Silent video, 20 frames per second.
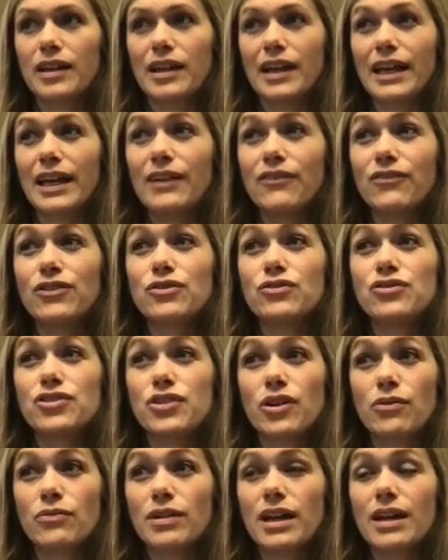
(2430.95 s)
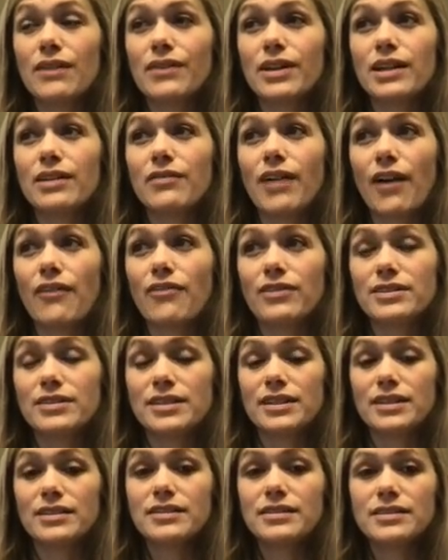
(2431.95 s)
if you don't have any
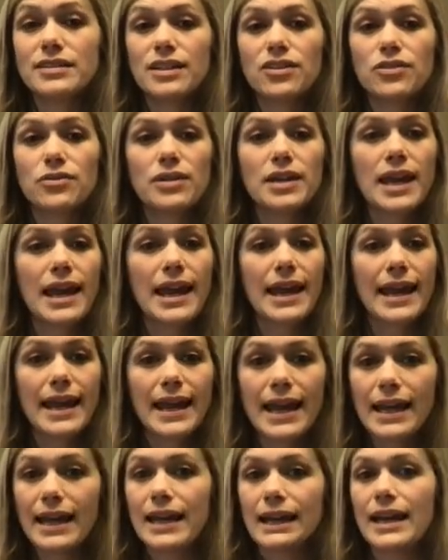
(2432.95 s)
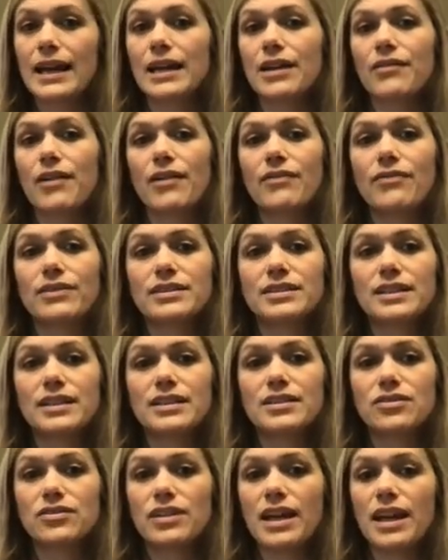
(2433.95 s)
references and you can't get any
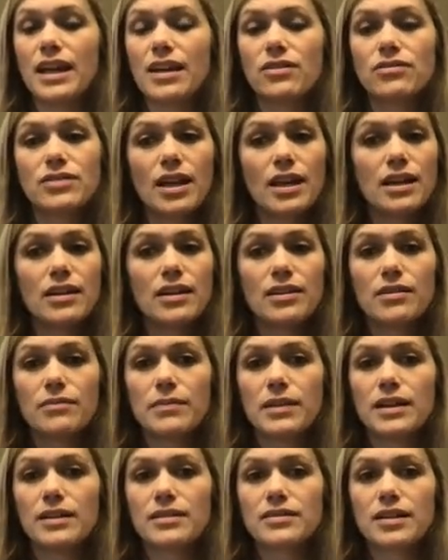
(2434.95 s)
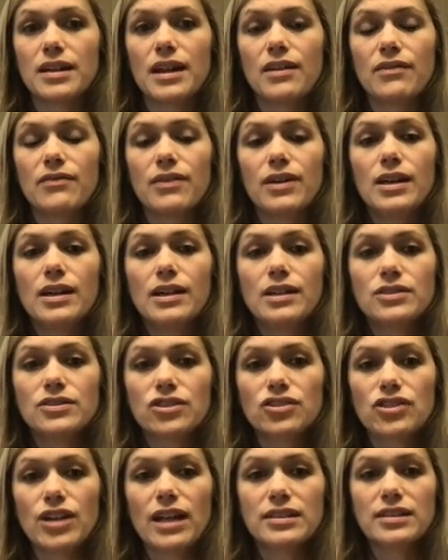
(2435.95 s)
references, you can't use any of the means that I've
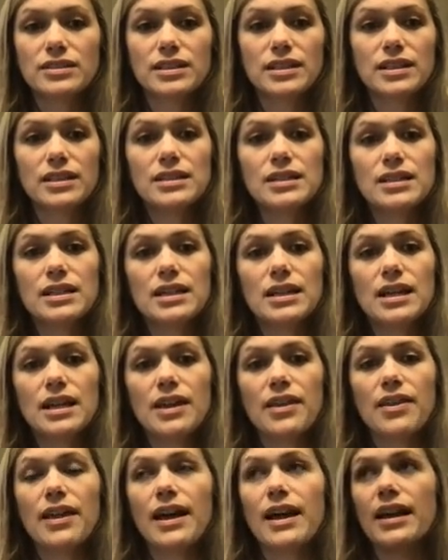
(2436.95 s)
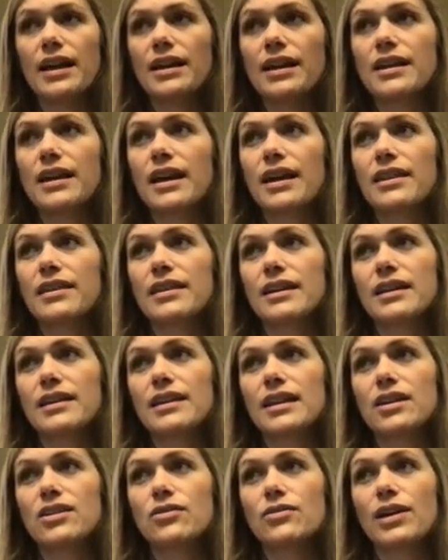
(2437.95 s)
suggested, then I think
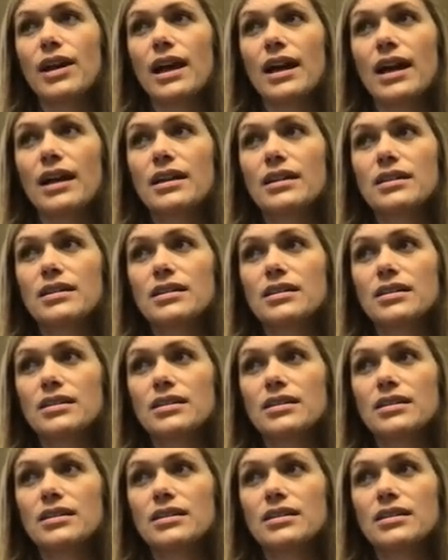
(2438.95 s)
that you can